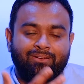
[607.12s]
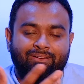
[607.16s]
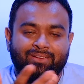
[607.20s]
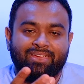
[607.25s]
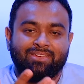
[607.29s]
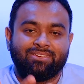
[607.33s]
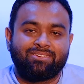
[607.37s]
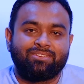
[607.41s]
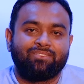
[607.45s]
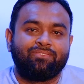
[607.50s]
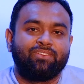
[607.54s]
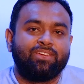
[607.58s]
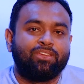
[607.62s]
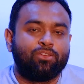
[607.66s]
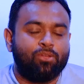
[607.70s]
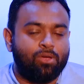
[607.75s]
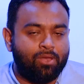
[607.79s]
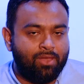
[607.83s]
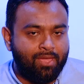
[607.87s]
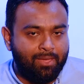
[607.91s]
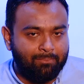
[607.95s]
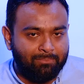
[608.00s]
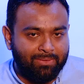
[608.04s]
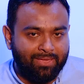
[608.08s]
intervene
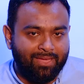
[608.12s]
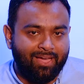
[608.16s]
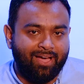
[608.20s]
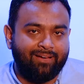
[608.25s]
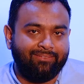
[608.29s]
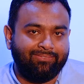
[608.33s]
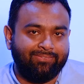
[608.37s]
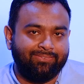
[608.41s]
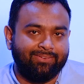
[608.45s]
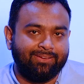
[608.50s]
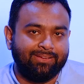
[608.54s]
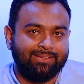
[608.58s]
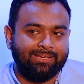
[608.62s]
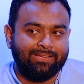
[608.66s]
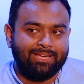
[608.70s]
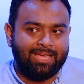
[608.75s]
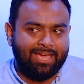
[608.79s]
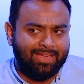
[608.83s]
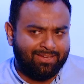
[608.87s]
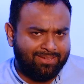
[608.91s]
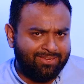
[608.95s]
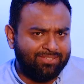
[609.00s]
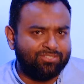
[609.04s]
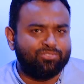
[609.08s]
on our behalf,
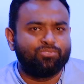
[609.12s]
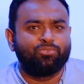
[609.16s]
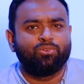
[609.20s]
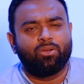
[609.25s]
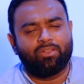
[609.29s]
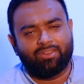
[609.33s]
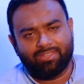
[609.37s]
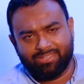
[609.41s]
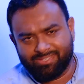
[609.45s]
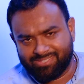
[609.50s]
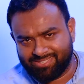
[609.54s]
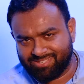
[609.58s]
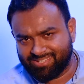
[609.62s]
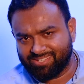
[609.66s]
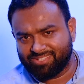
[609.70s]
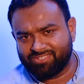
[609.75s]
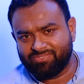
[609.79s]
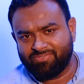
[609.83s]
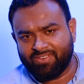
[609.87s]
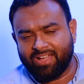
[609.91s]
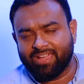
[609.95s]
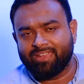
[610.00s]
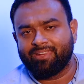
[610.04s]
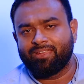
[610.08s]
at least do your research,
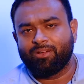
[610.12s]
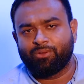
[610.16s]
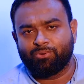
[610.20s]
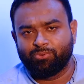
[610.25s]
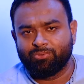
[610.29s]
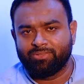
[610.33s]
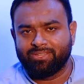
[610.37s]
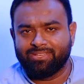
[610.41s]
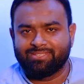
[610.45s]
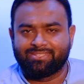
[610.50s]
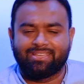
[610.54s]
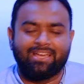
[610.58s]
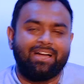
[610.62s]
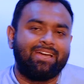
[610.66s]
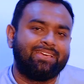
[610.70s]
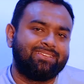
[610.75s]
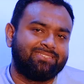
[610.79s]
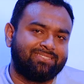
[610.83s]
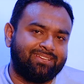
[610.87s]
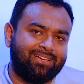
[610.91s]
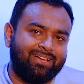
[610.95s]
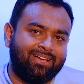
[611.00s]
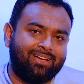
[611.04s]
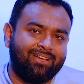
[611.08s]
find out who these
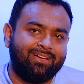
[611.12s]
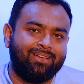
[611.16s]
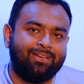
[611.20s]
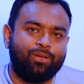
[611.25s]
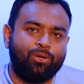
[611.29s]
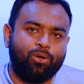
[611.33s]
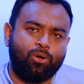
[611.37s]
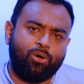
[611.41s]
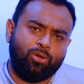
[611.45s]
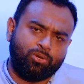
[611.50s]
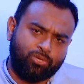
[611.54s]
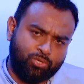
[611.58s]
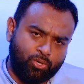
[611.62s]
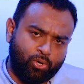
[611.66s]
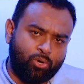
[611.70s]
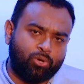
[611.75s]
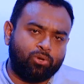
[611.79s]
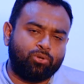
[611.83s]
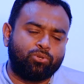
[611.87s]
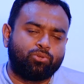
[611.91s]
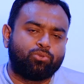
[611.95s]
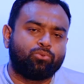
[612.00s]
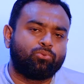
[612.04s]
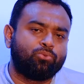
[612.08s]
guys are, or
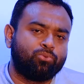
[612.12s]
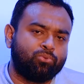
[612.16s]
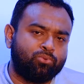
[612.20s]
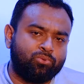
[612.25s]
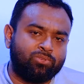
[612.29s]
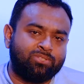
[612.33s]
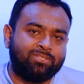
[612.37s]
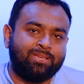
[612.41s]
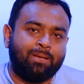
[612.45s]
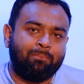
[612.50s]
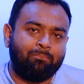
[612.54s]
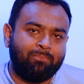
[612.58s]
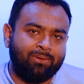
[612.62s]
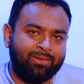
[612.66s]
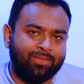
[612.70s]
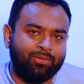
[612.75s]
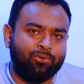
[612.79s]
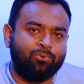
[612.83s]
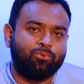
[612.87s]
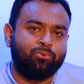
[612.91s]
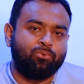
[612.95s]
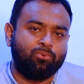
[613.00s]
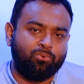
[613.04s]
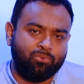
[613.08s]
talk to somebody
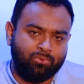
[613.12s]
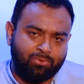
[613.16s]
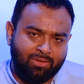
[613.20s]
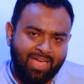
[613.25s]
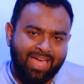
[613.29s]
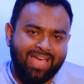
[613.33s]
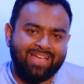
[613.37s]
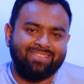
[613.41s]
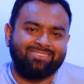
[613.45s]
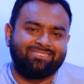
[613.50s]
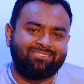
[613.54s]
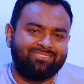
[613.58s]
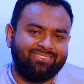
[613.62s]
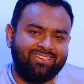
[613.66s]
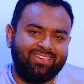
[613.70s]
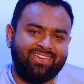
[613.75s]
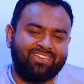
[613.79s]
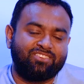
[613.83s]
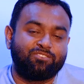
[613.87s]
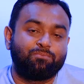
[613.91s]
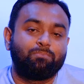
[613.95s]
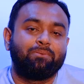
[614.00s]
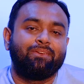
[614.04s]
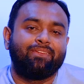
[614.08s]
who has
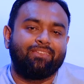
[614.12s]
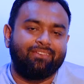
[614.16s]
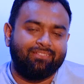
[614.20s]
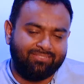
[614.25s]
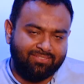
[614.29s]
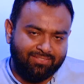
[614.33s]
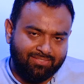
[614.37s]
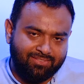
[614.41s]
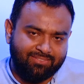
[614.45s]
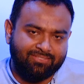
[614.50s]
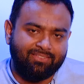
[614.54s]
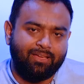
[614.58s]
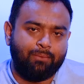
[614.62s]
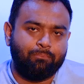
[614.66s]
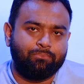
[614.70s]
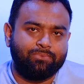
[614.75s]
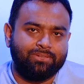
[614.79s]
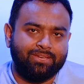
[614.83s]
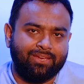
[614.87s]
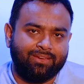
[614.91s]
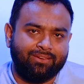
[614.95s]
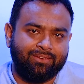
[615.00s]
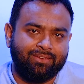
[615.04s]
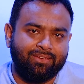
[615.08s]
experience in the
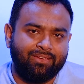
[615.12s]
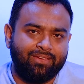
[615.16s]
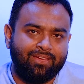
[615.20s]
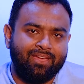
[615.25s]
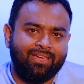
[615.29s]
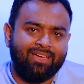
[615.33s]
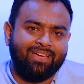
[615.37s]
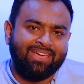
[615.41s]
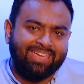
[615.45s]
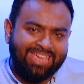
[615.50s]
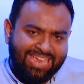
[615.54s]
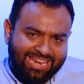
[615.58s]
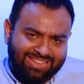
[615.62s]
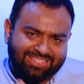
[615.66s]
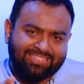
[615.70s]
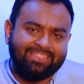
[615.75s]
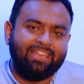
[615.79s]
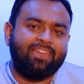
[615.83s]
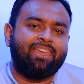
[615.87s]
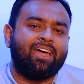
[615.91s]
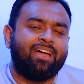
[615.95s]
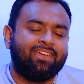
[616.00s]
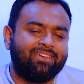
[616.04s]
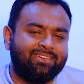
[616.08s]
subject. Get
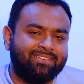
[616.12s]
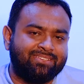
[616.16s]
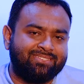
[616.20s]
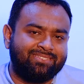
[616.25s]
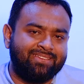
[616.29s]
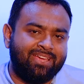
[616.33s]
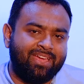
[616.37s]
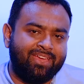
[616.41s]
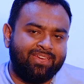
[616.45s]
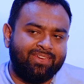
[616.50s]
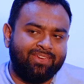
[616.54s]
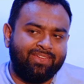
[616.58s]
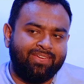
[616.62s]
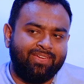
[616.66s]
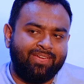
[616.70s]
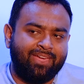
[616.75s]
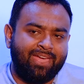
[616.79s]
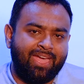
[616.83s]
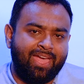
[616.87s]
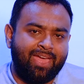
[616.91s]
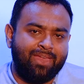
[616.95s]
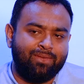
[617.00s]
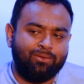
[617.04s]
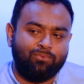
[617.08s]
that
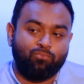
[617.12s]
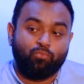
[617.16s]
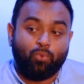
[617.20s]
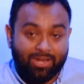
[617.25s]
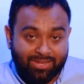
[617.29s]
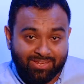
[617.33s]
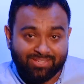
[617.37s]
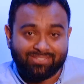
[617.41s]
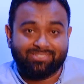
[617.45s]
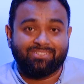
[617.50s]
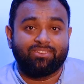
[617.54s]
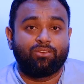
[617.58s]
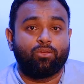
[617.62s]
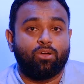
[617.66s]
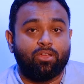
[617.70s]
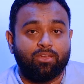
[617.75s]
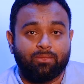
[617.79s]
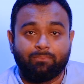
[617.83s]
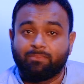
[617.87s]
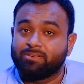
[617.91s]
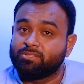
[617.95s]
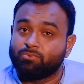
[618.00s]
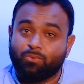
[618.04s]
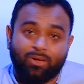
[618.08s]
understanding and what is
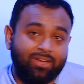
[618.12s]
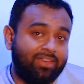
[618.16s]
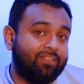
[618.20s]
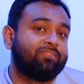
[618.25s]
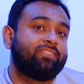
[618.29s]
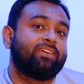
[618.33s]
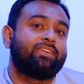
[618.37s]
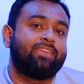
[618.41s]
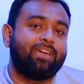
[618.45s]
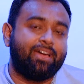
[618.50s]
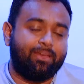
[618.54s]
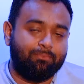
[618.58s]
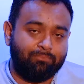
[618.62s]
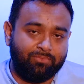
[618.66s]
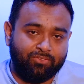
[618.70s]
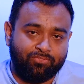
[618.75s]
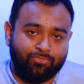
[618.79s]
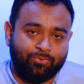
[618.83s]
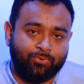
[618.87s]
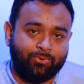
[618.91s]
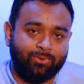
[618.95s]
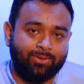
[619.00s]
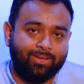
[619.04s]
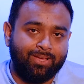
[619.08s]
anonymous, what have they done
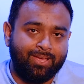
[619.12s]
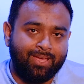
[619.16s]
before.